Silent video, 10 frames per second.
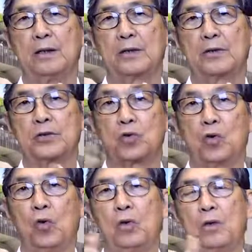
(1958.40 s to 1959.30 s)
to
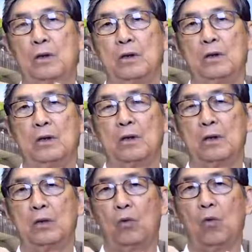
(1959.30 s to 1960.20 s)
go.
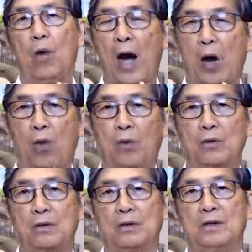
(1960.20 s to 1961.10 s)
Wow.
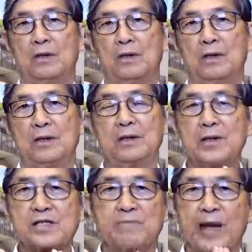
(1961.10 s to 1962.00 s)

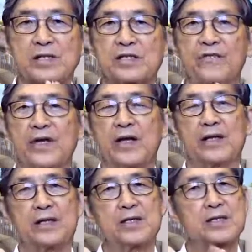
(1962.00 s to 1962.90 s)
This man's
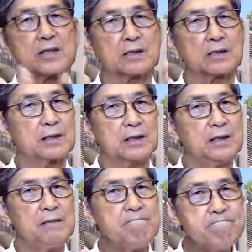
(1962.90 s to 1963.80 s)
faith is
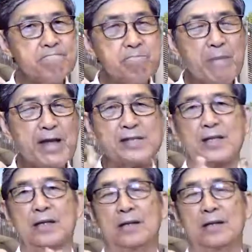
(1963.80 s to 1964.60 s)
amazing.